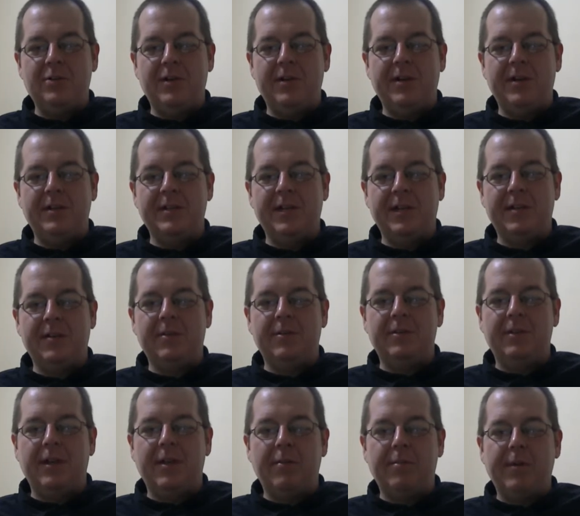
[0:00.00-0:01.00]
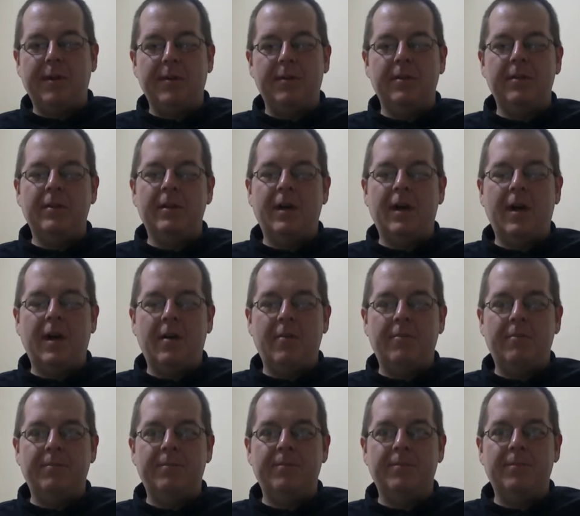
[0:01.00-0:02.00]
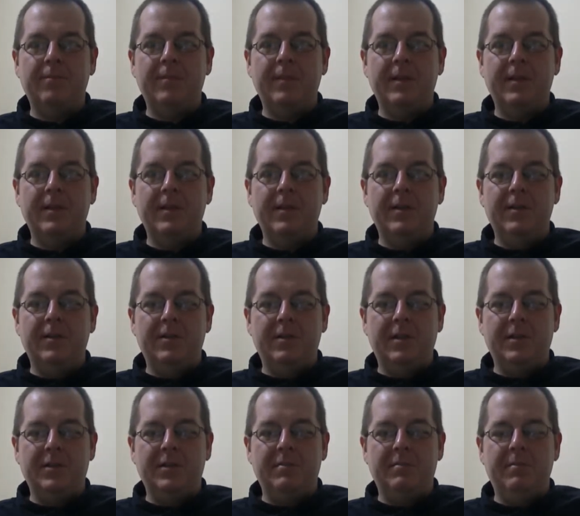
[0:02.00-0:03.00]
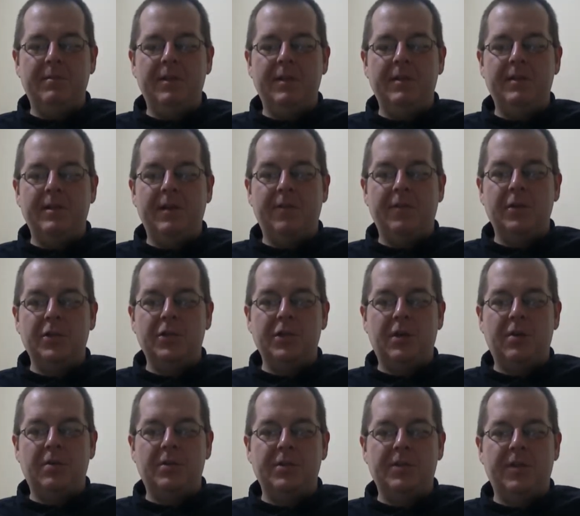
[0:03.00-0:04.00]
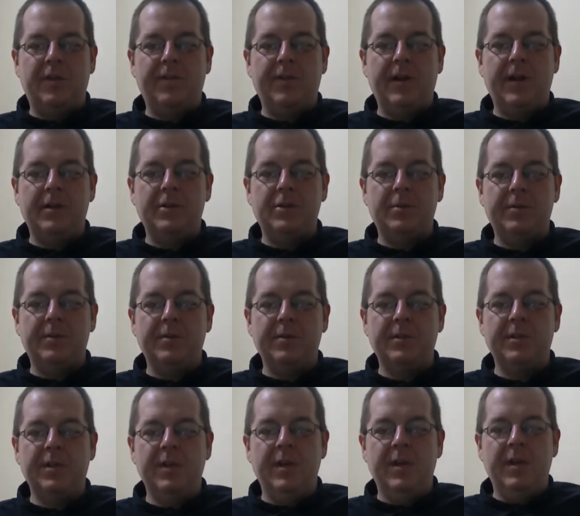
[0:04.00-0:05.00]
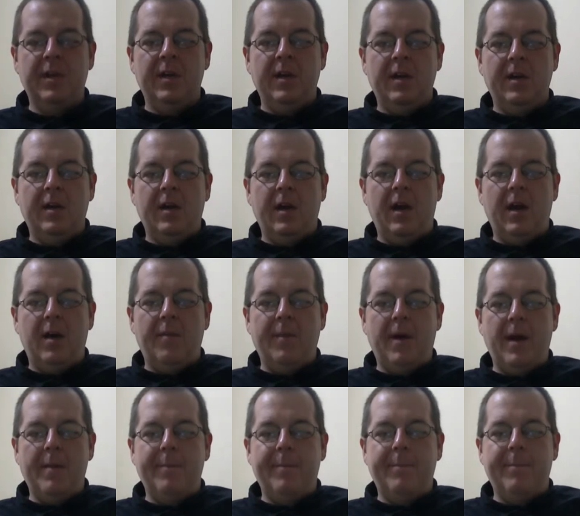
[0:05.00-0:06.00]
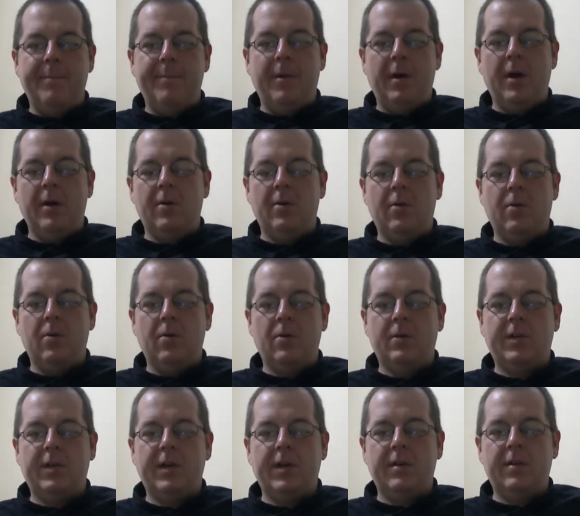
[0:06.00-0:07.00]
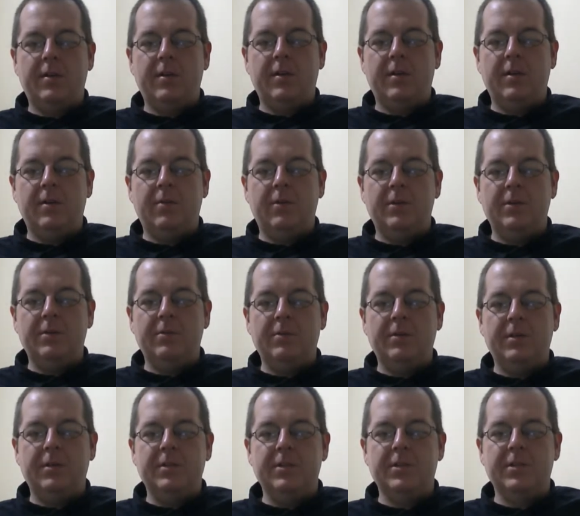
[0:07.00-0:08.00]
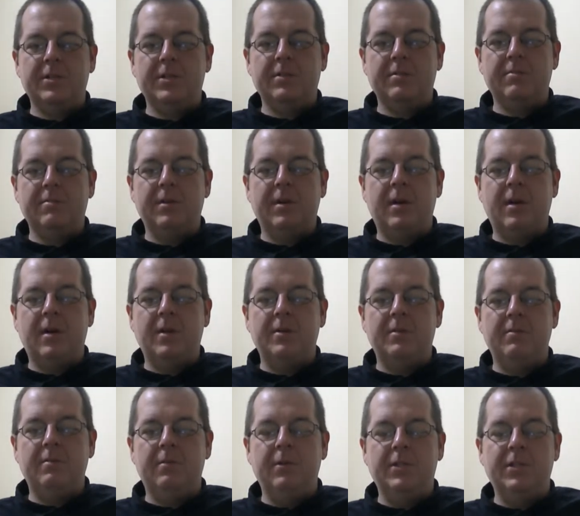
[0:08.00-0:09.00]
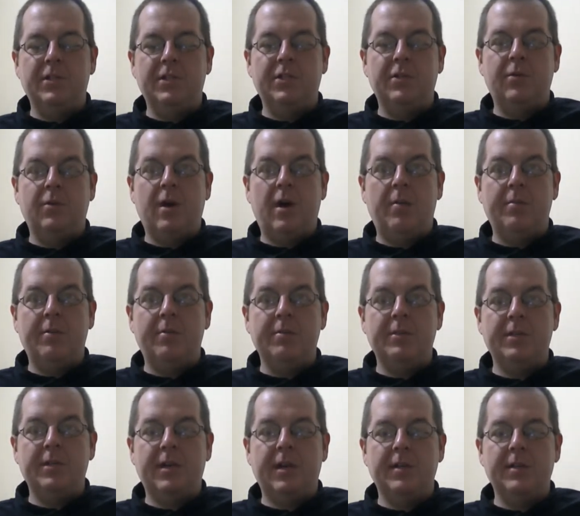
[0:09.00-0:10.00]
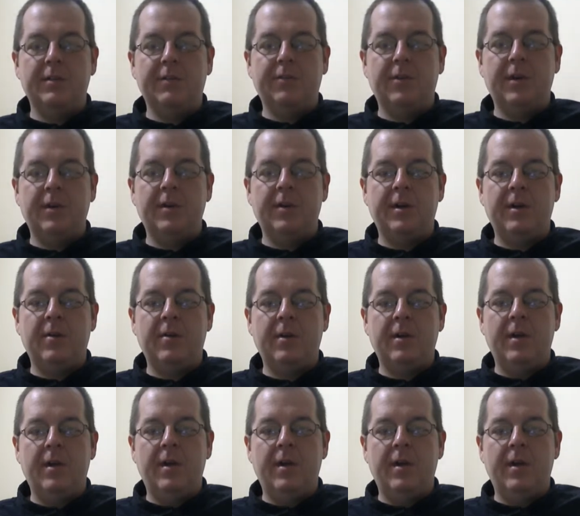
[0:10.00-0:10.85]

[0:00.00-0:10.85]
not technical death metal. There's different genres, different attributes. I bought her whole catalog, which is 2 albums as of right now.